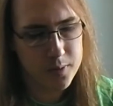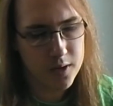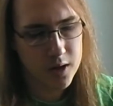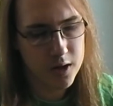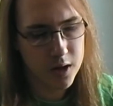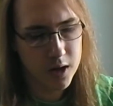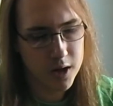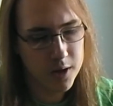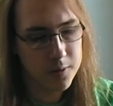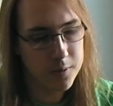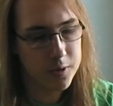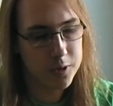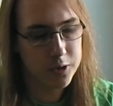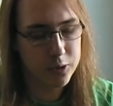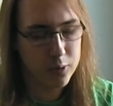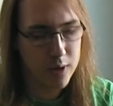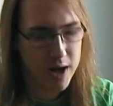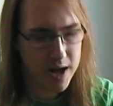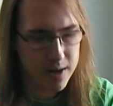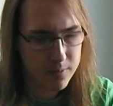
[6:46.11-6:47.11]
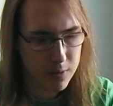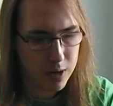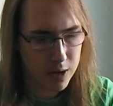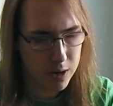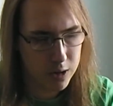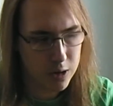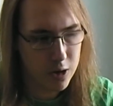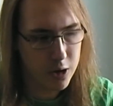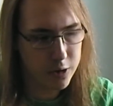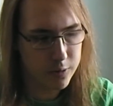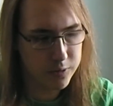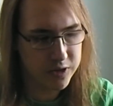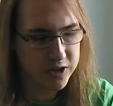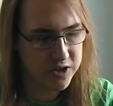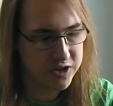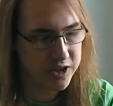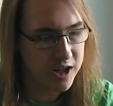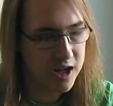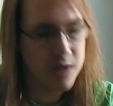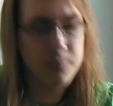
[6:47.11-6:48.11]
To have a lot of these
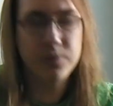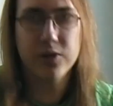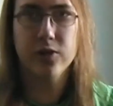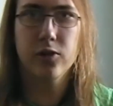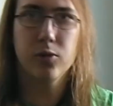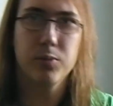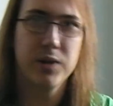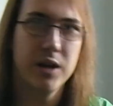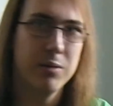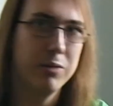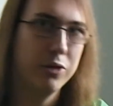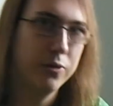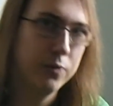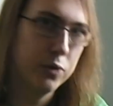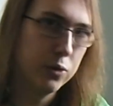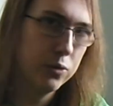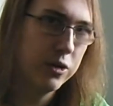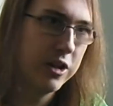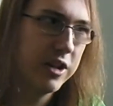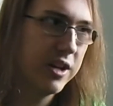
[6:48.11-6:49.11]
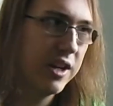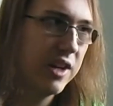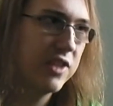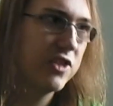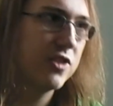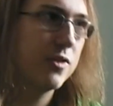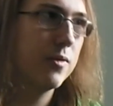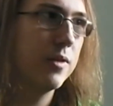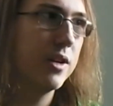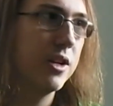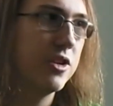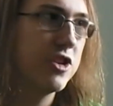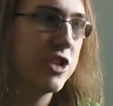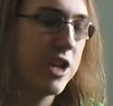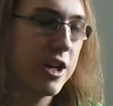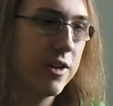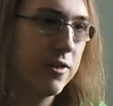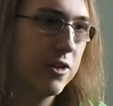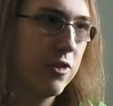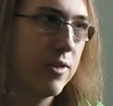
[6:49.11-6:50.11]
games and to be able to view the history and
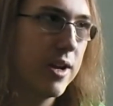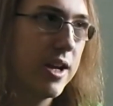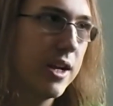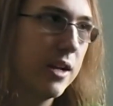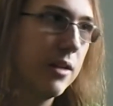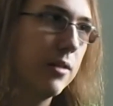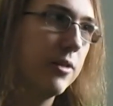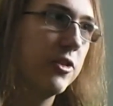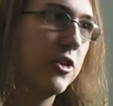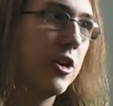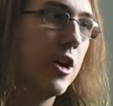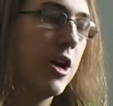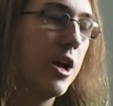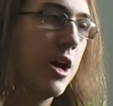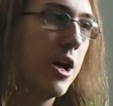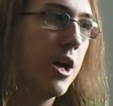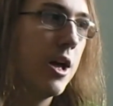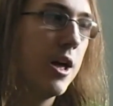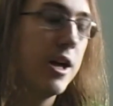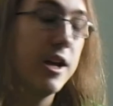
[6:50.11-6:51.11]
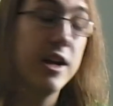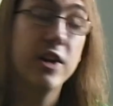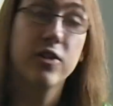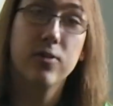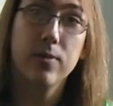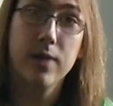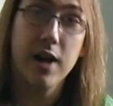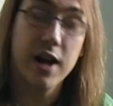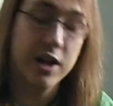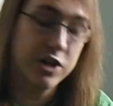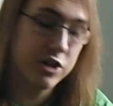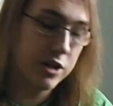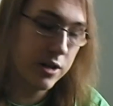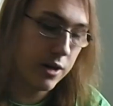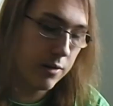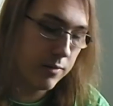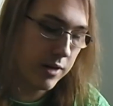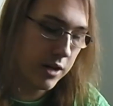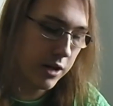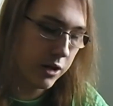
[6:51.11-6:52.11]
check trailers is actually a
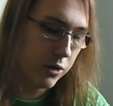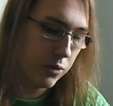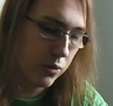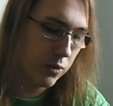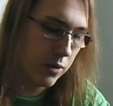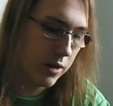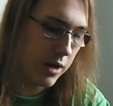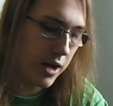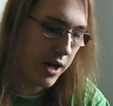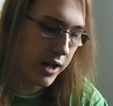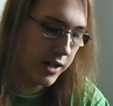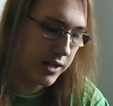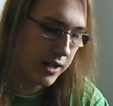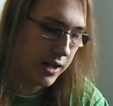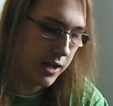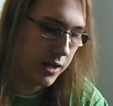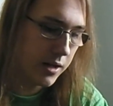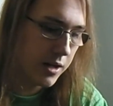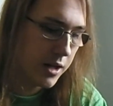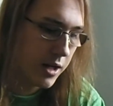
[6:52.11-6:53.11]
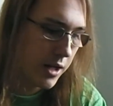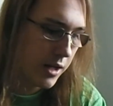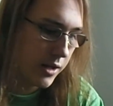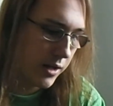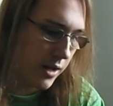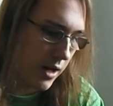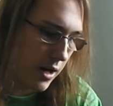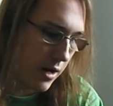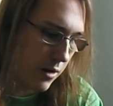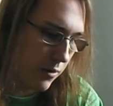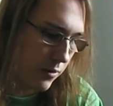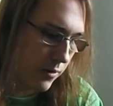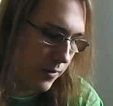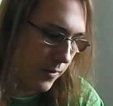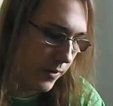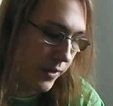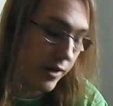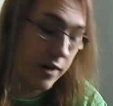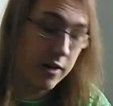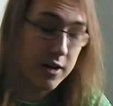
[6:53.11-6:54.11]
really good idea. Now
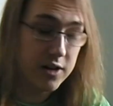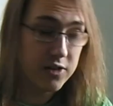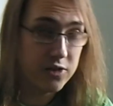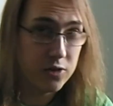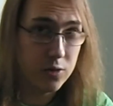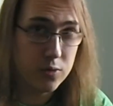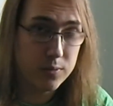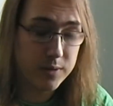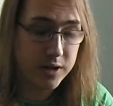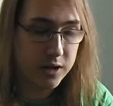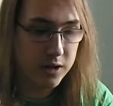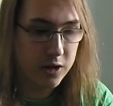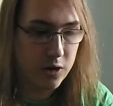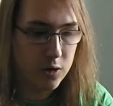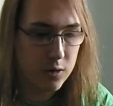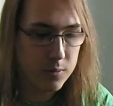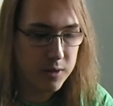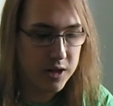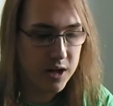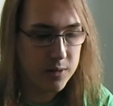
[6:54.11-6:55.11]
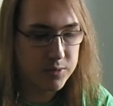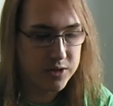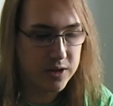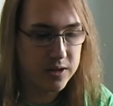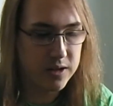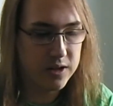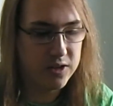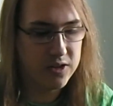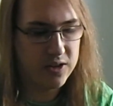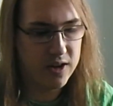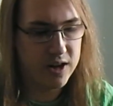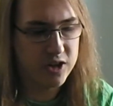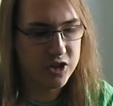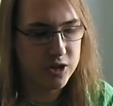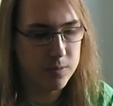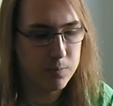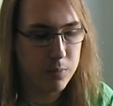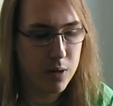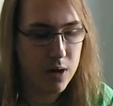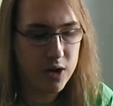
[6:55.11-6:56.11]
there is so many Kirby games that is
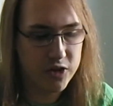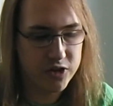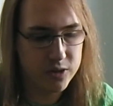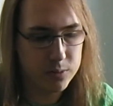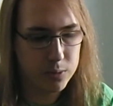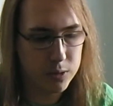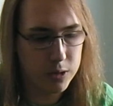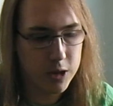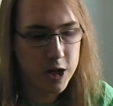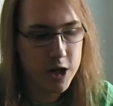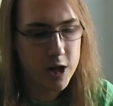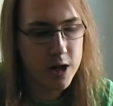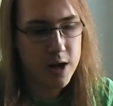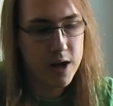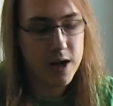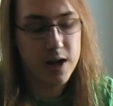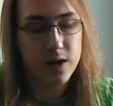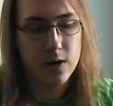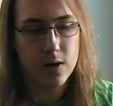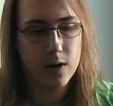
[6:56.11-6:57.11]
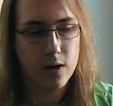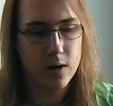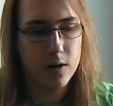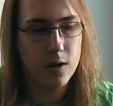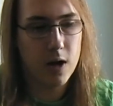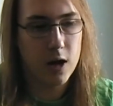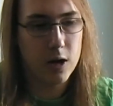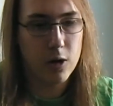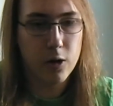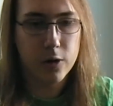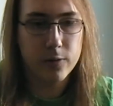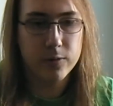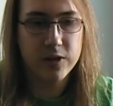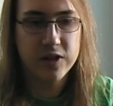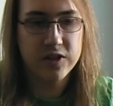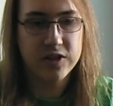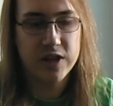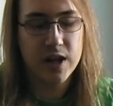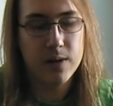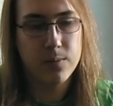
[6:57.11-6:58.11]
actually possible, and a lot of
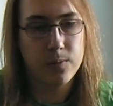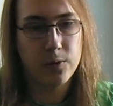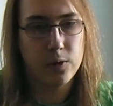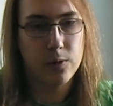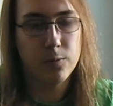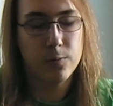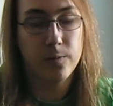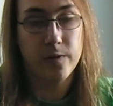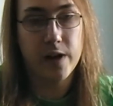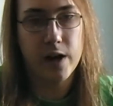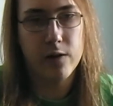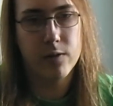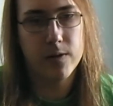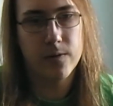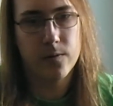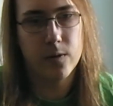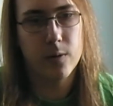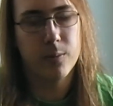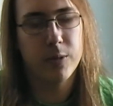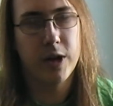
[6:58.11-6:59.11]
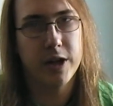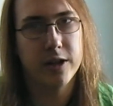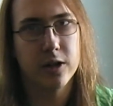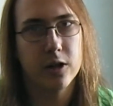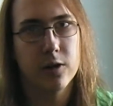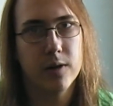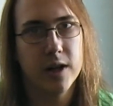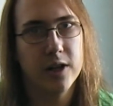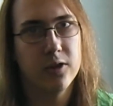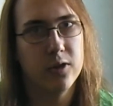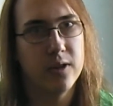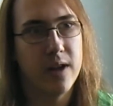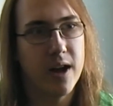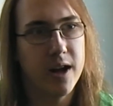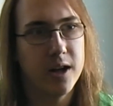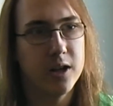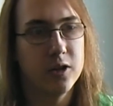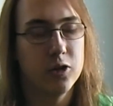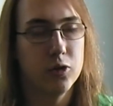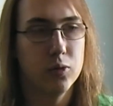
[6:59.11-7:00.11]
these games vary from like the grades
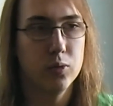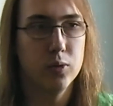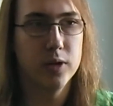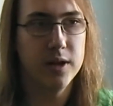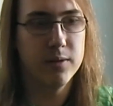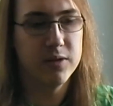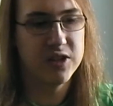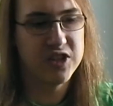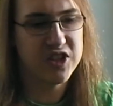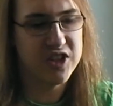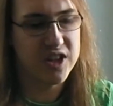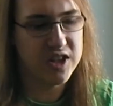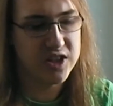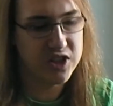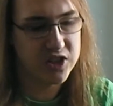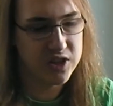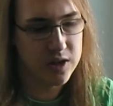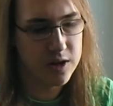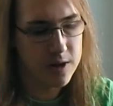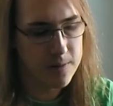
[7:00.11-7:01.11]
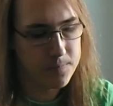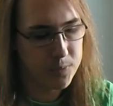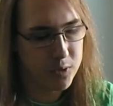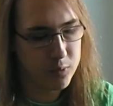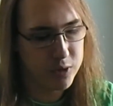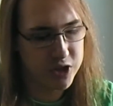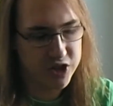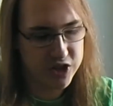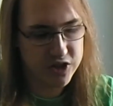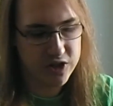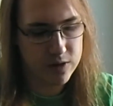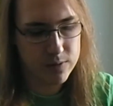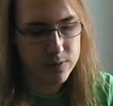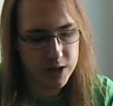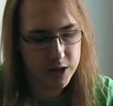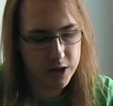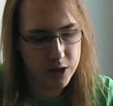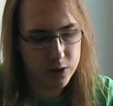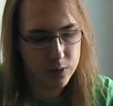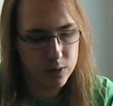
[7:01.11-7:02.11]
9 to even 6, which is a
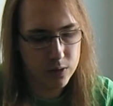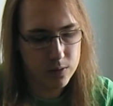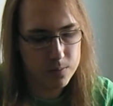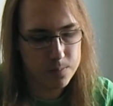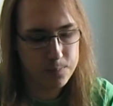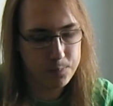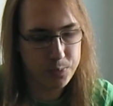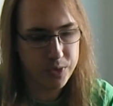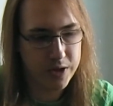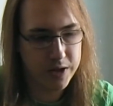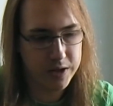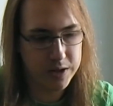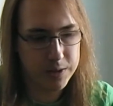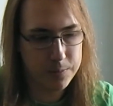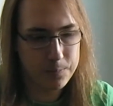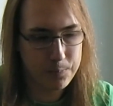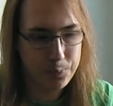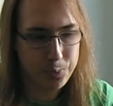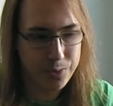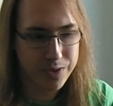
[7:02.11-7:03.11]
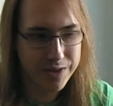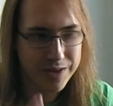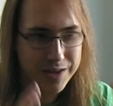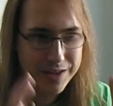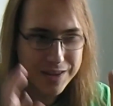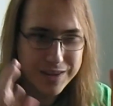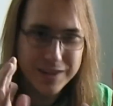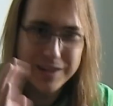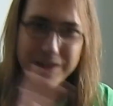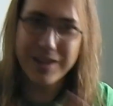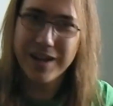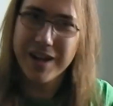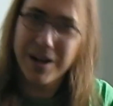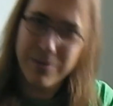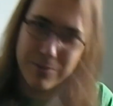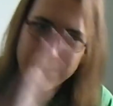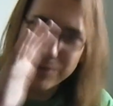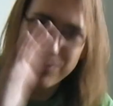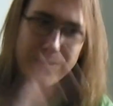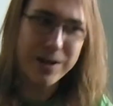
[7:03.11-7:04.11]
good, like, they have
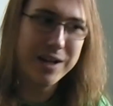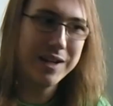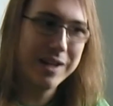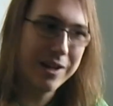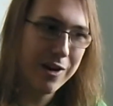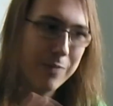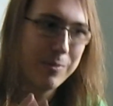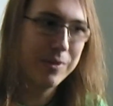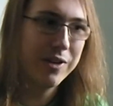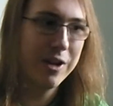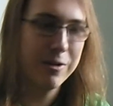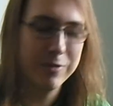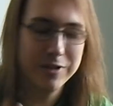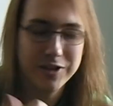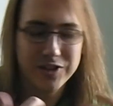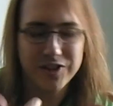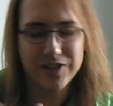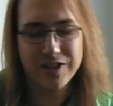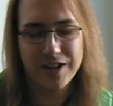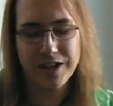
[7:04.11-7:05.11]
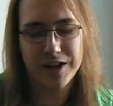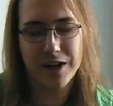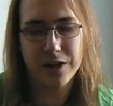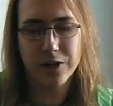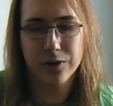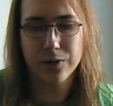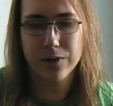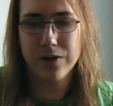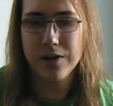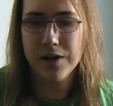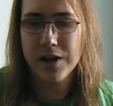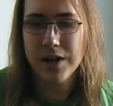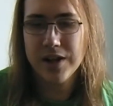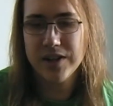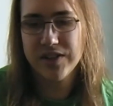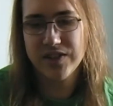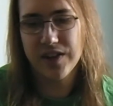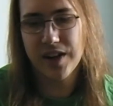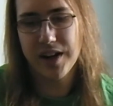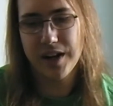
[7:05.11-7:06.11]
been pending up and down. It's like a good
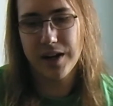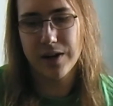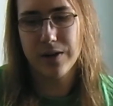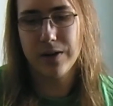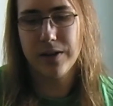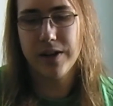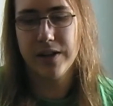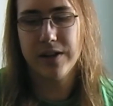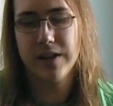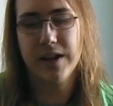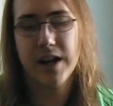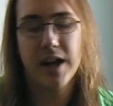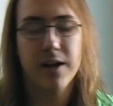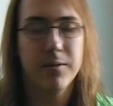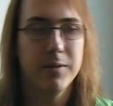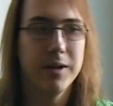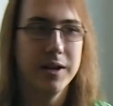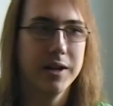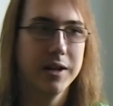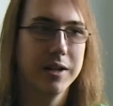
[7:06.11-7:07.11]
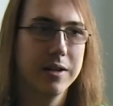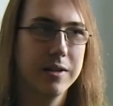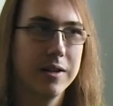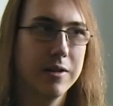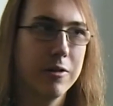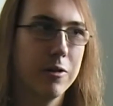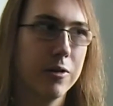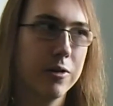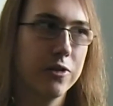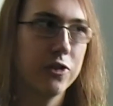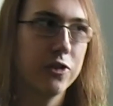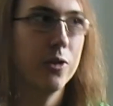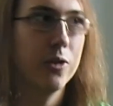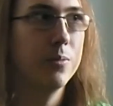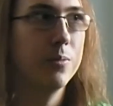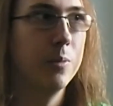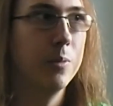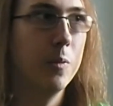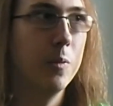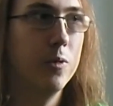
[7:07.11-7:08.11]
cycle that they have, like there are
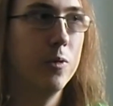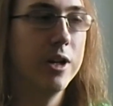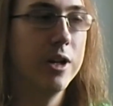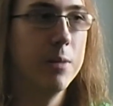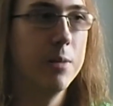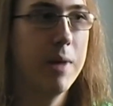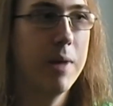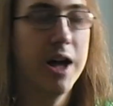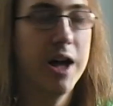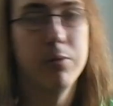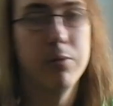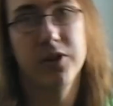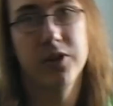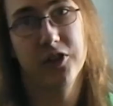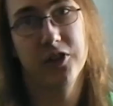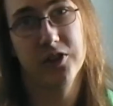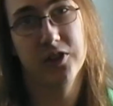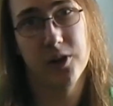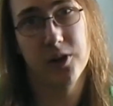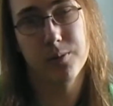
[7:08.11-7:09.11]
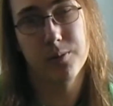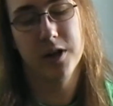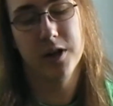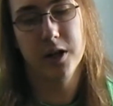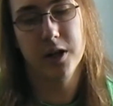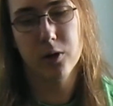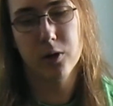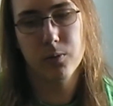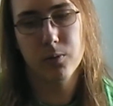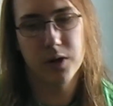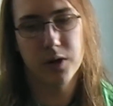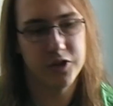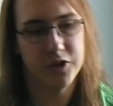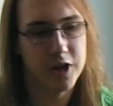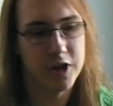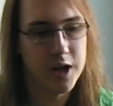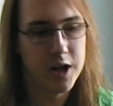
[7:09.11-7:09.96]
some really bad ones and some really good ones.